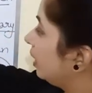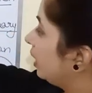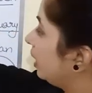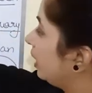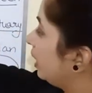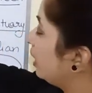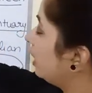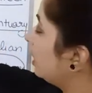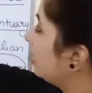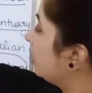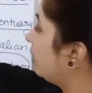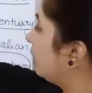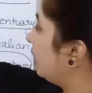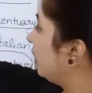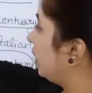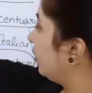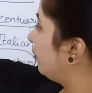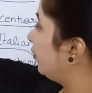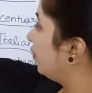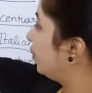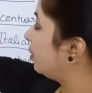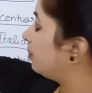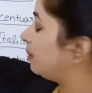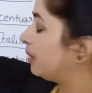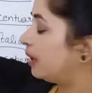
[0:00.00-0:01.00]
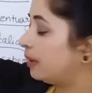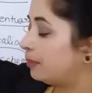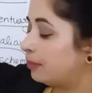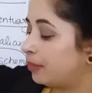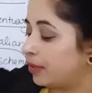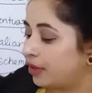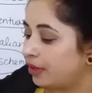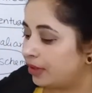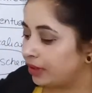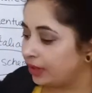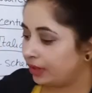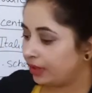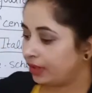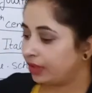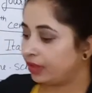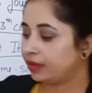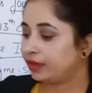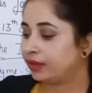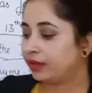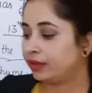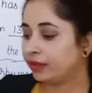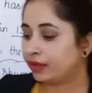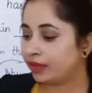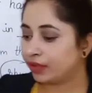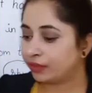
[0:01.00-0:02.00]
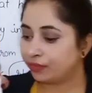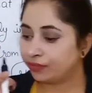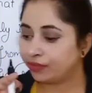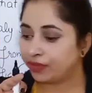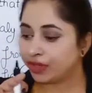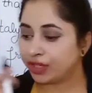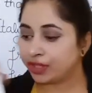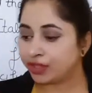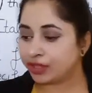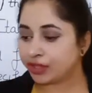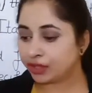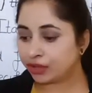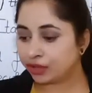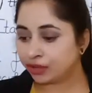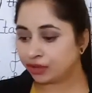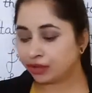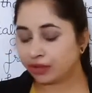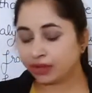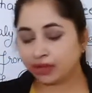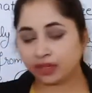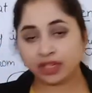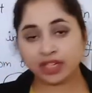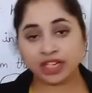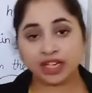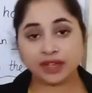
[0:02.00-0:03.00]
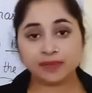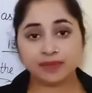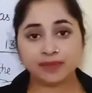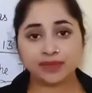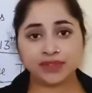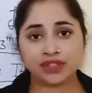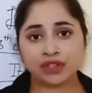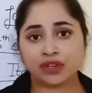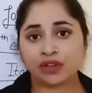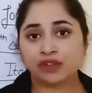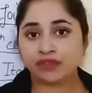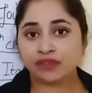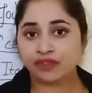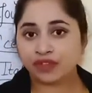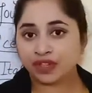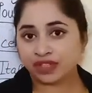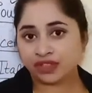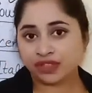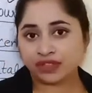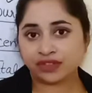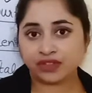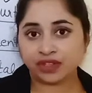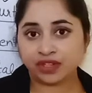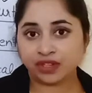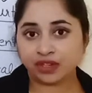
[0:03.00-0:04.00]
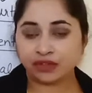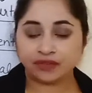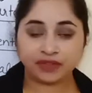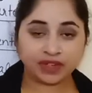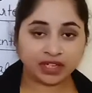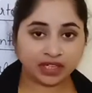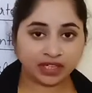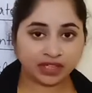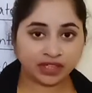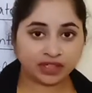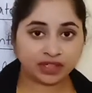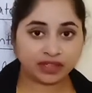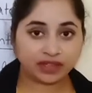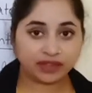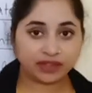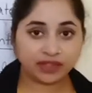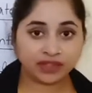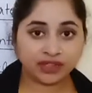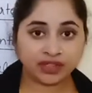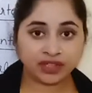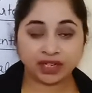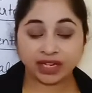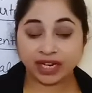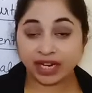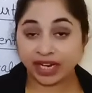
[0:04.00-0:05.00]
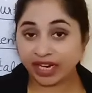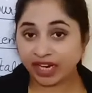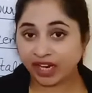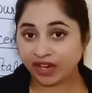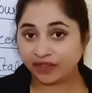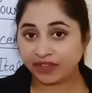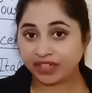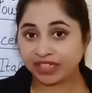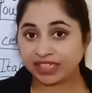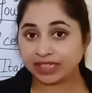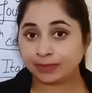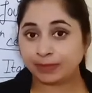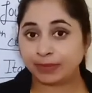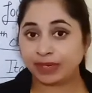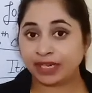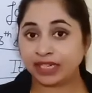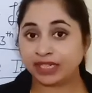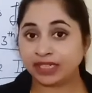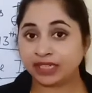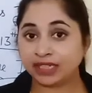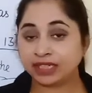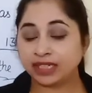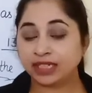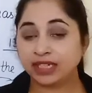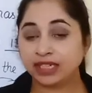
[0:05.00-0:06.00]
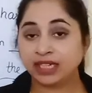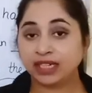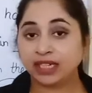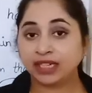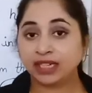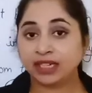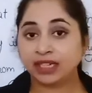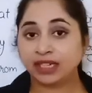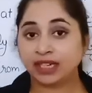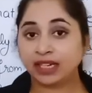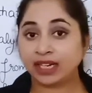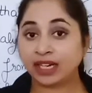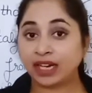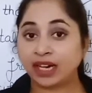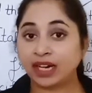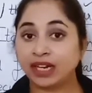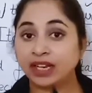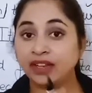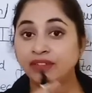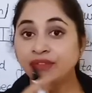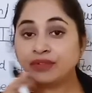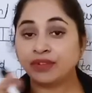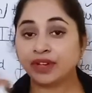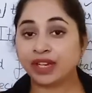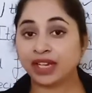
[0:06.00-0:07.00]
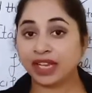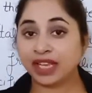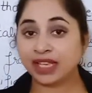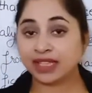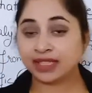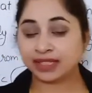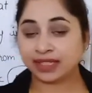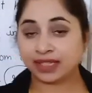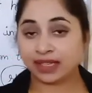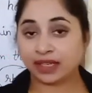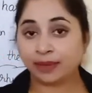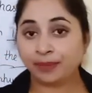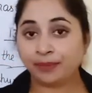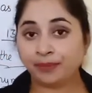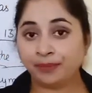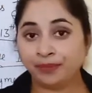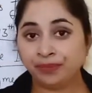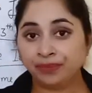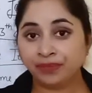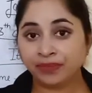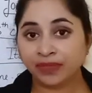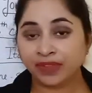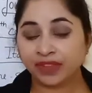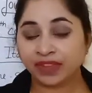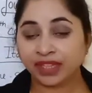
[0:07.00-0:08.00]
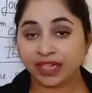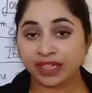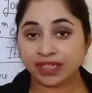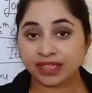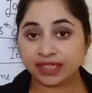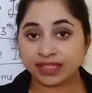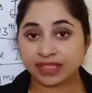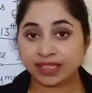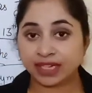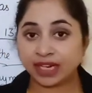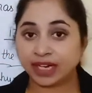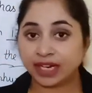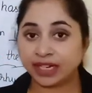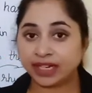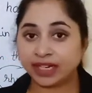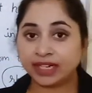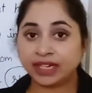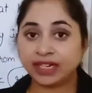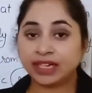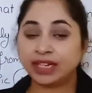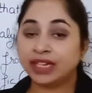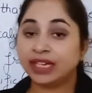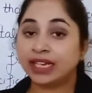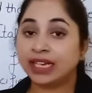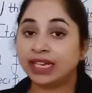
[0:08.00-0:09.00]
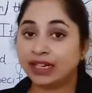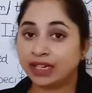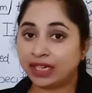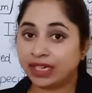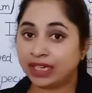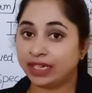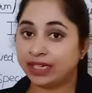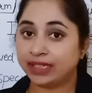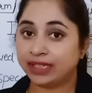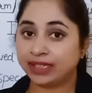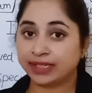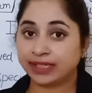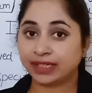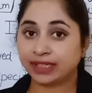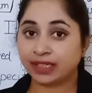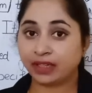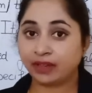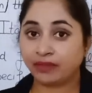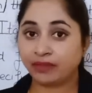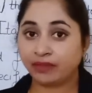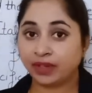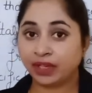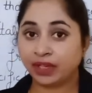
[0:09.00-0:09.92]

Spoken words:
In Italy, if you remember in the video, A Glimpse of History of English Literature, I have explained regarding Renaissance that started in Italy itself.